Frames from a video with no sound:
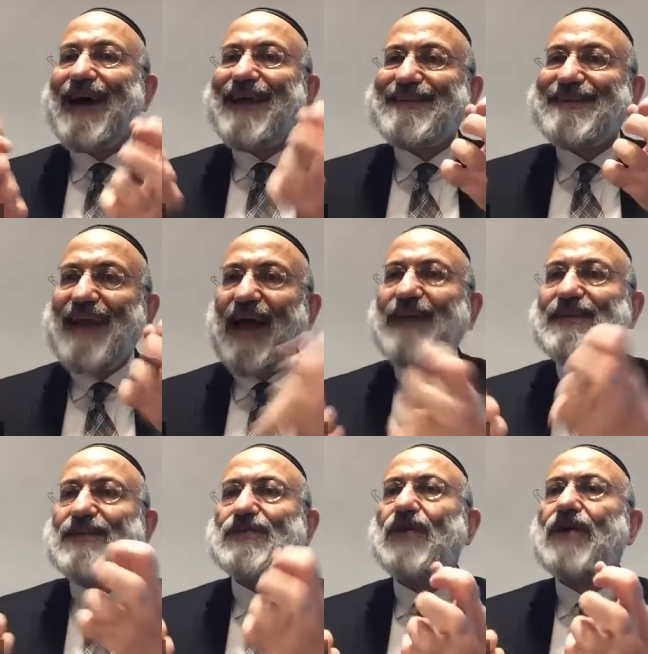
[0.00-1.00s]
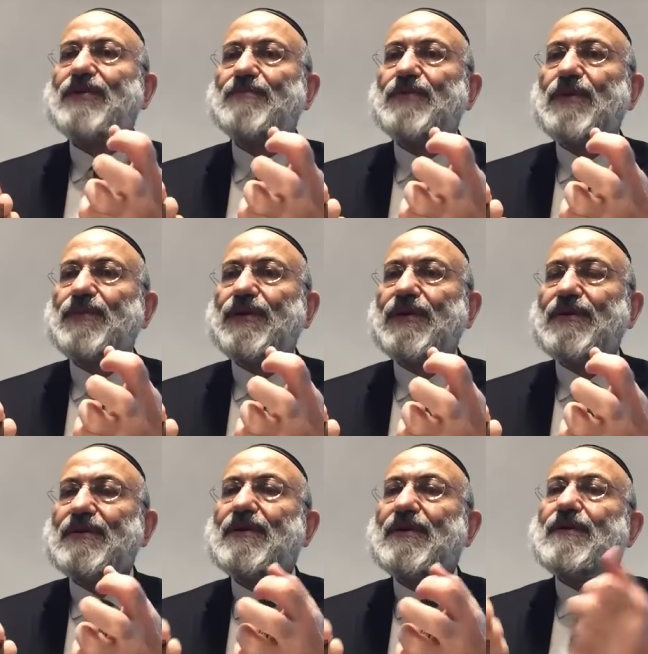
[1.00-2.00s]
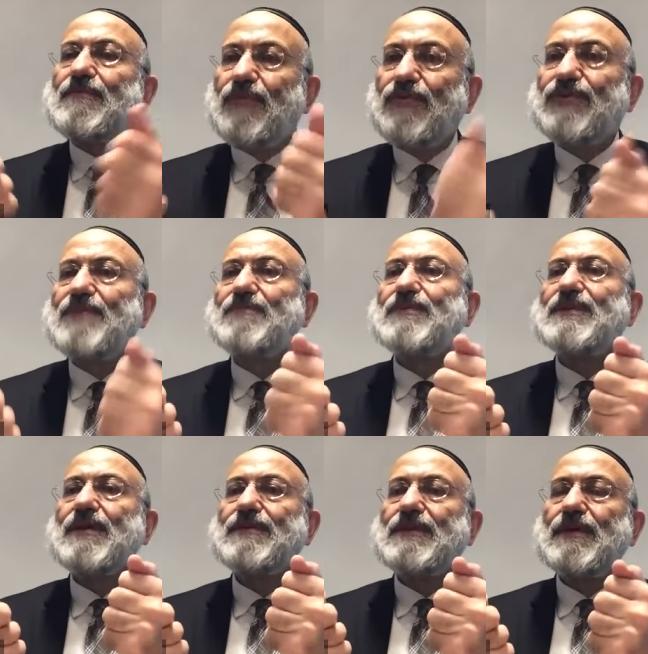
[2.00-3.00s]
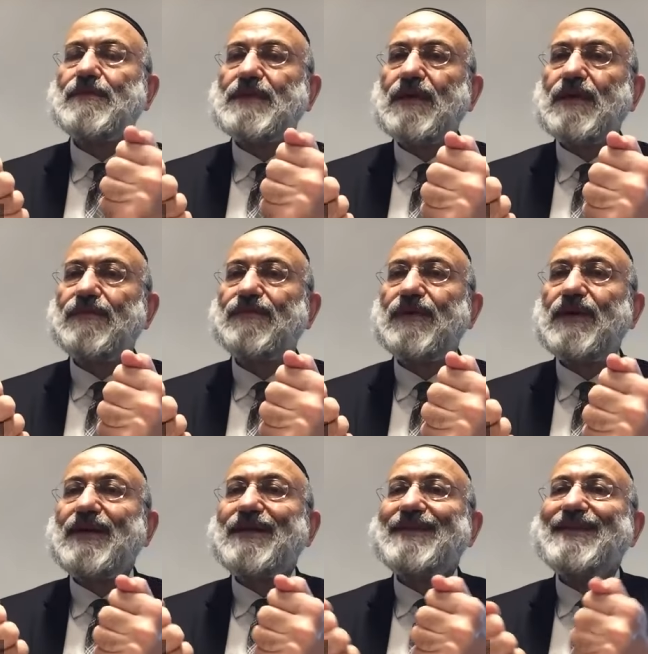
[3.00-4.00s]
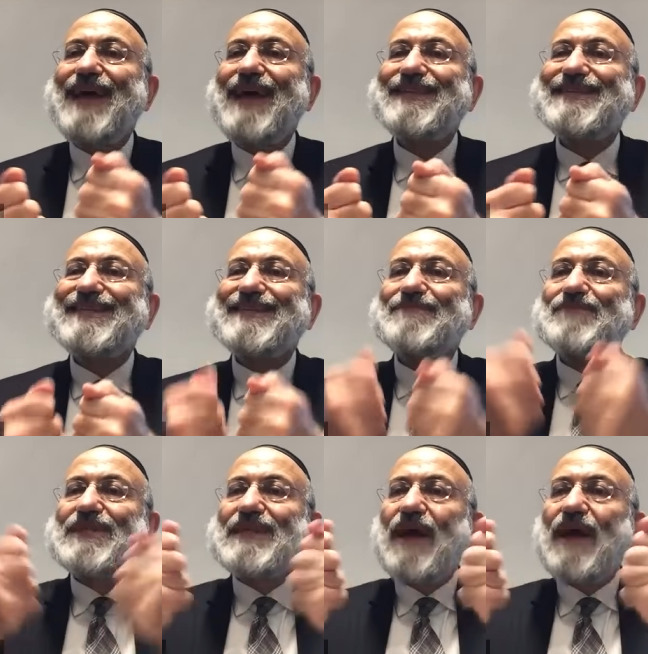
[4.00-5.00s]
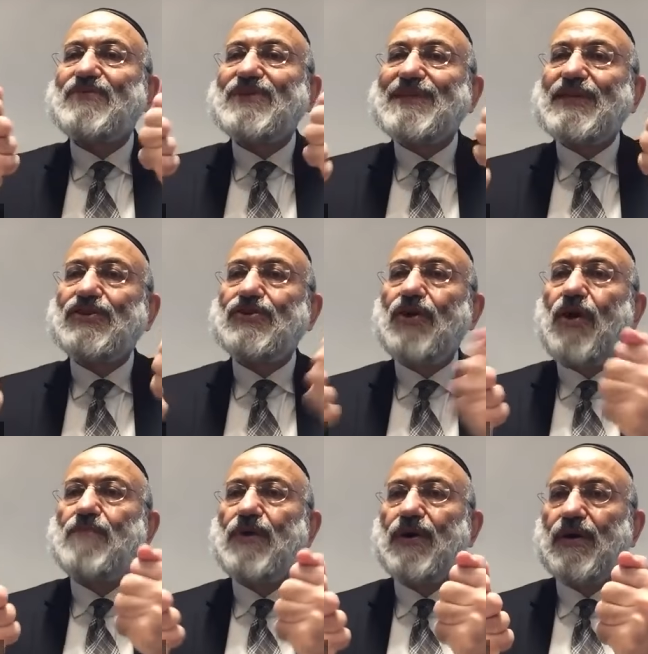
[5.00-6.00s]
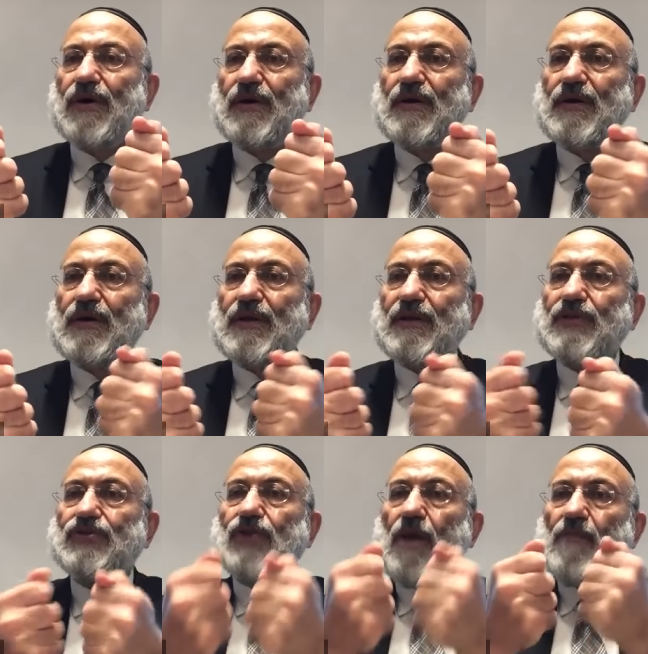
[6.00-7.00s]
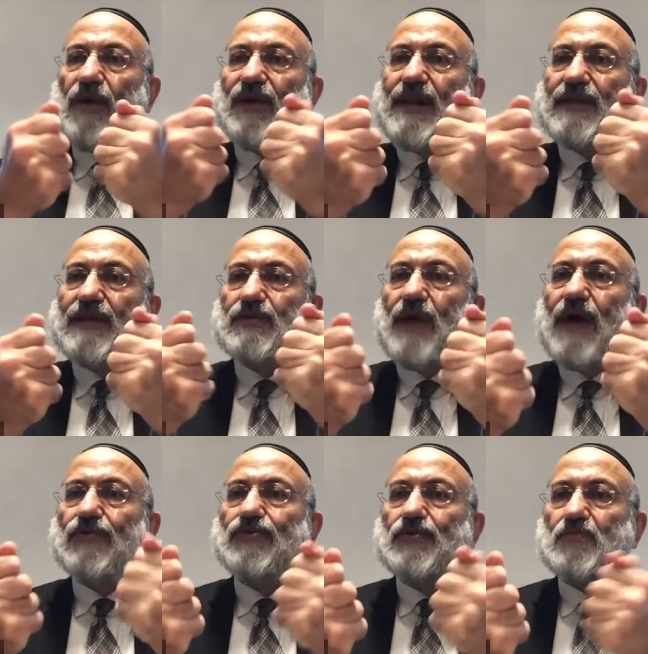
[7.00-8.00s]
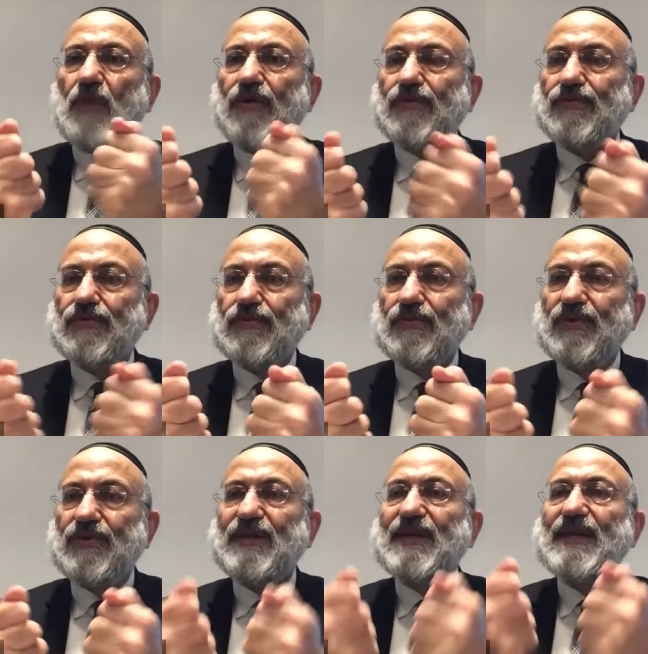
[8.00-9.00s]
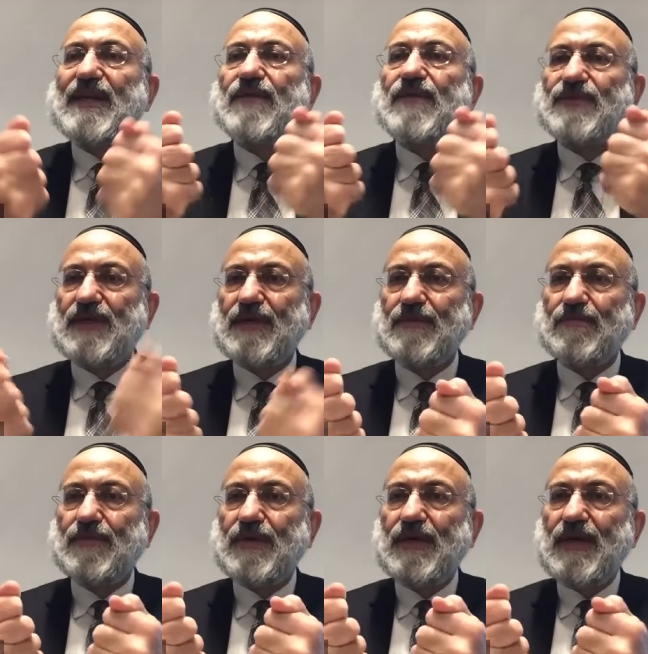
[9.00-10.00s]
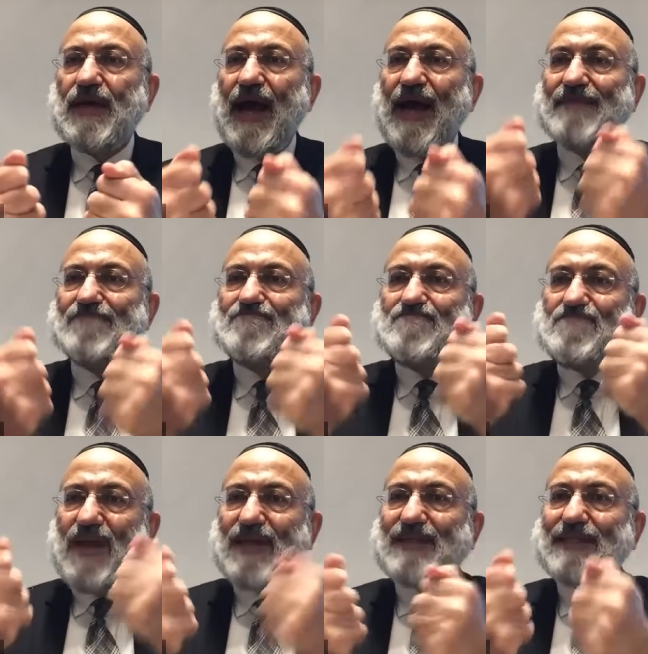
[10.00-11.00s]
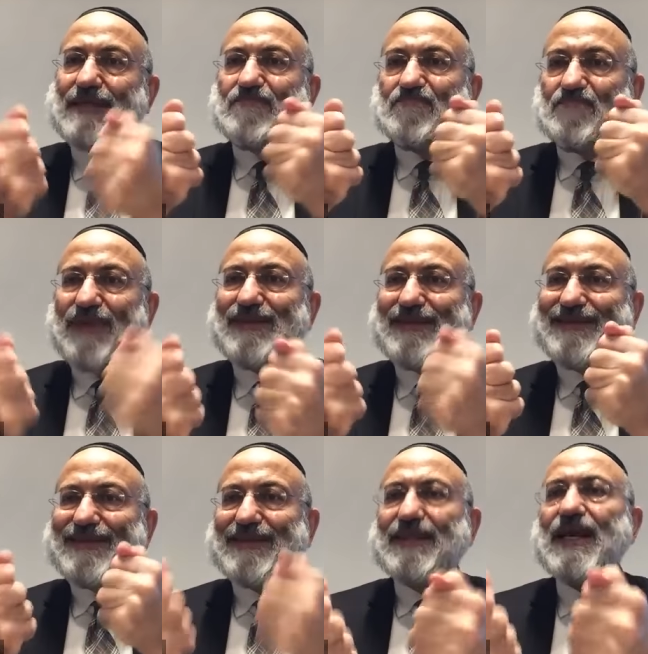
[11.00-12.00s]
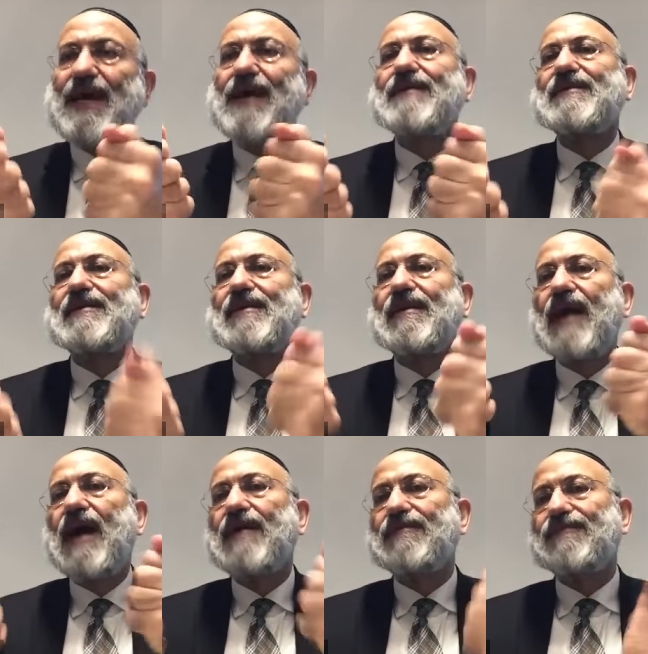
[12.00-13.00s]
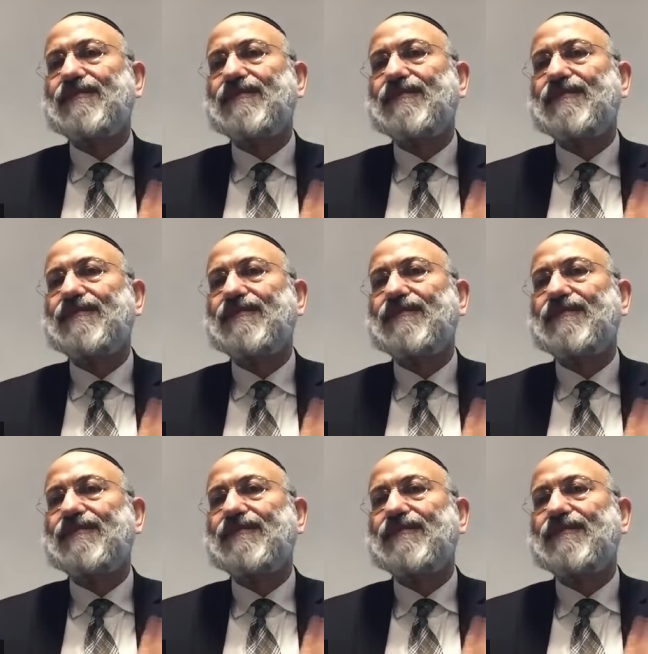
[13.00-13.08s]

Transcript: and kindness to other people, pushes himself, that spreads out neshama. Neshama connects to Hakadosh relieves him, and makes him better stand in life.